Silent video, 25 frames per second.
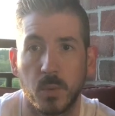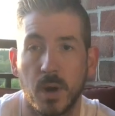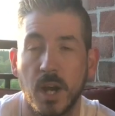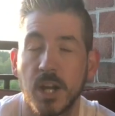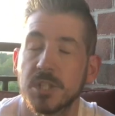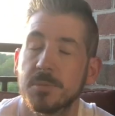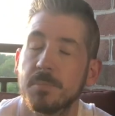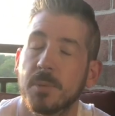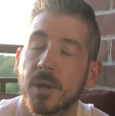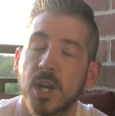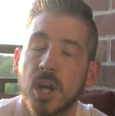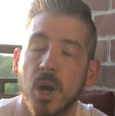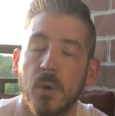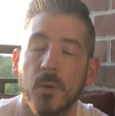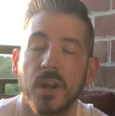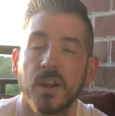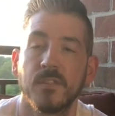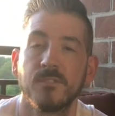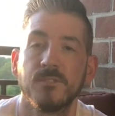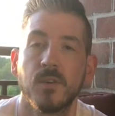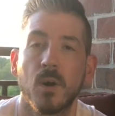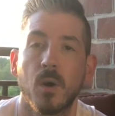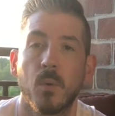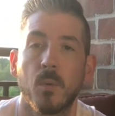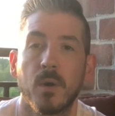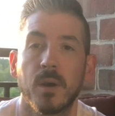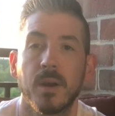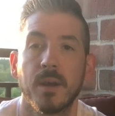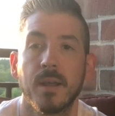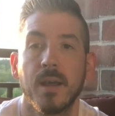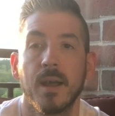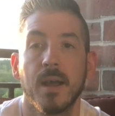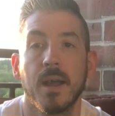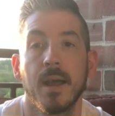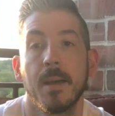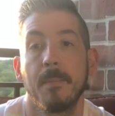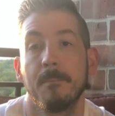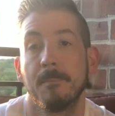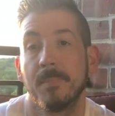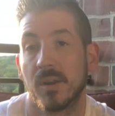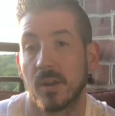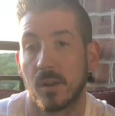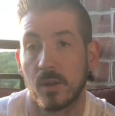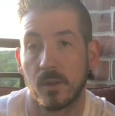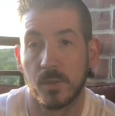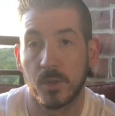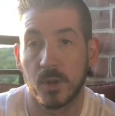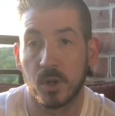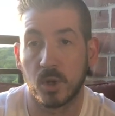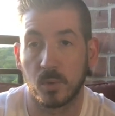watch, but going forward,
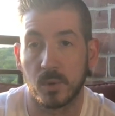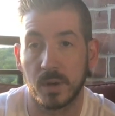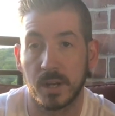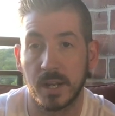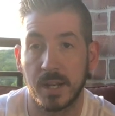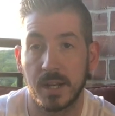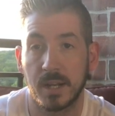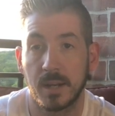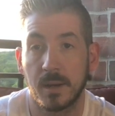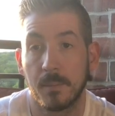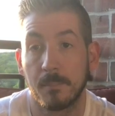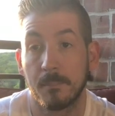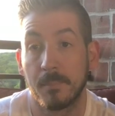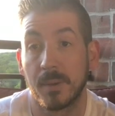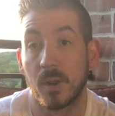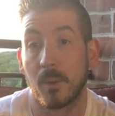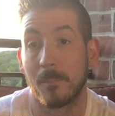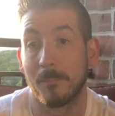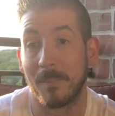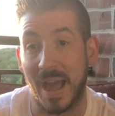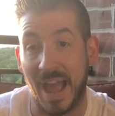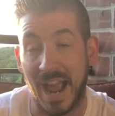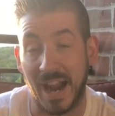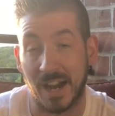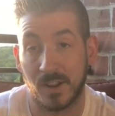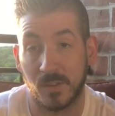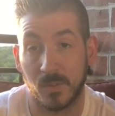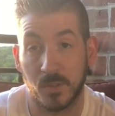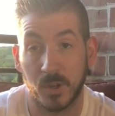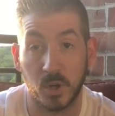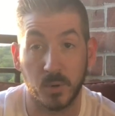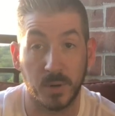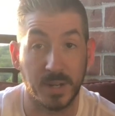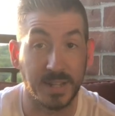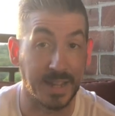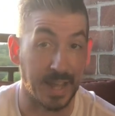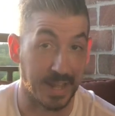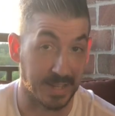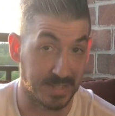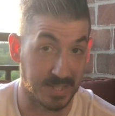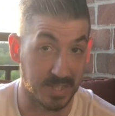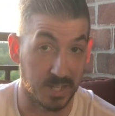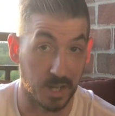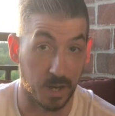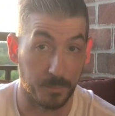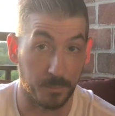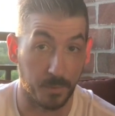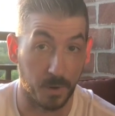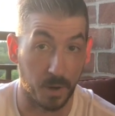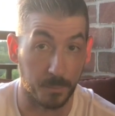middle of the green, middle back of the green, that's the
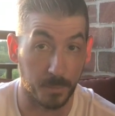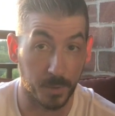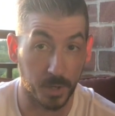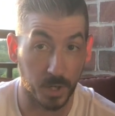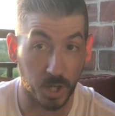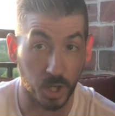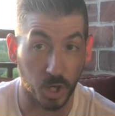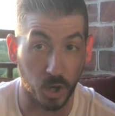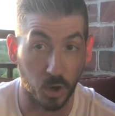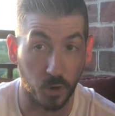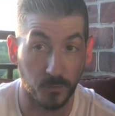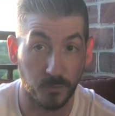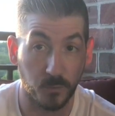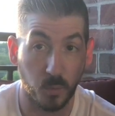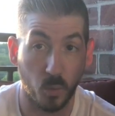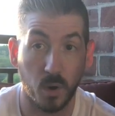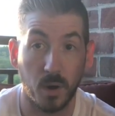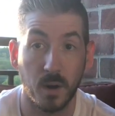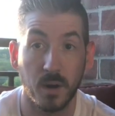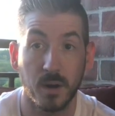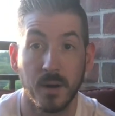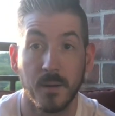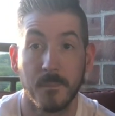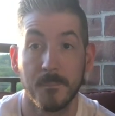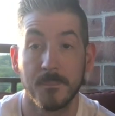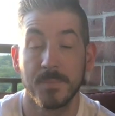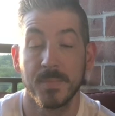number I'm going to go for.